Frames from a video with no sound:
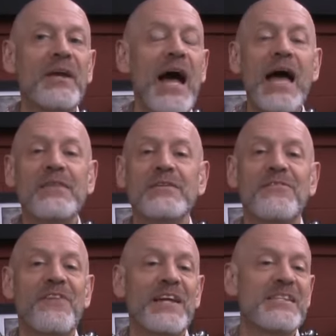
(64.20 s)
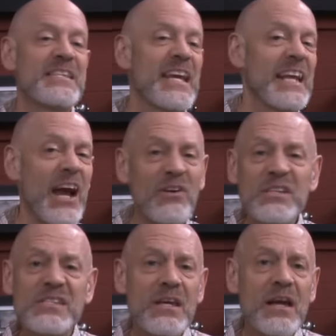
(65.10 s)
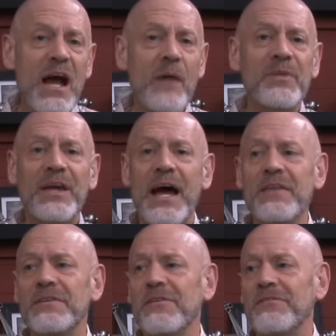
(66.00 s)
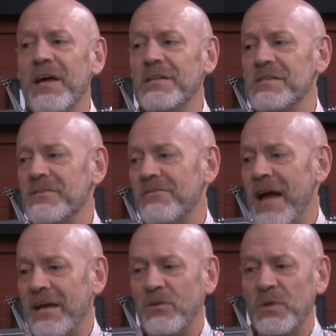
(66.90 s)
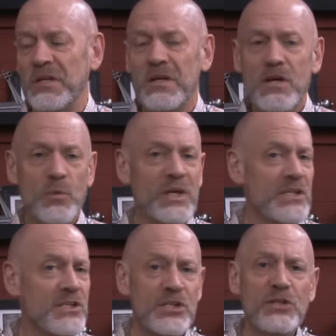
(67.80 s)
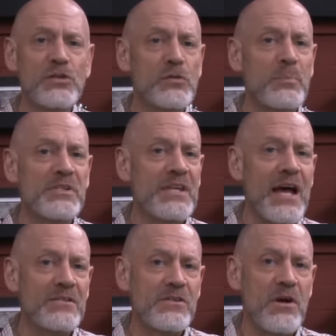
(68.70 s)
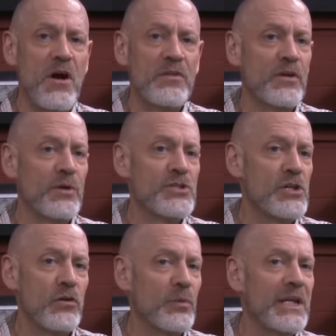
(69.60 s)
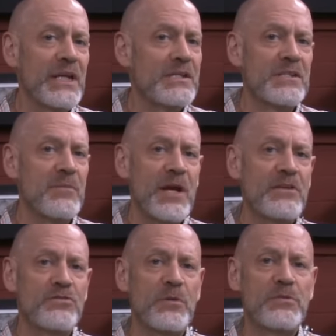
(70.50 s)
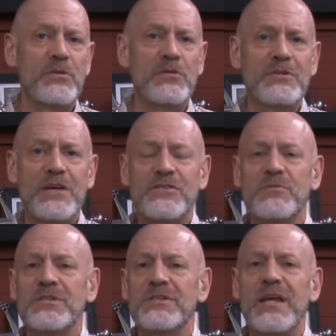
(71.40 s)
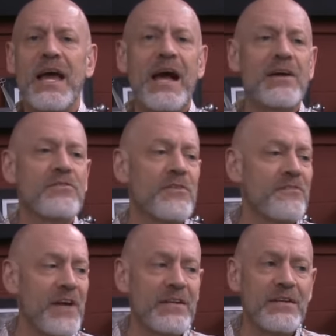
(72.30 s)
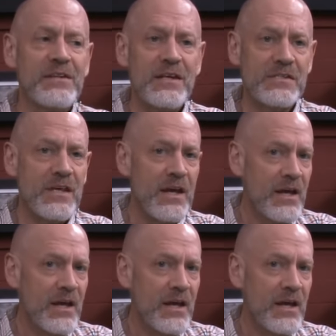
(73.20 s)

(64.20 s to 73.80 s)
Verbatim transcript: the guy that defends inerrancy. I'm the guy that defends the fact that we, we continue to possess all the original readings in the manuscripts of the New Testament today. I have defended this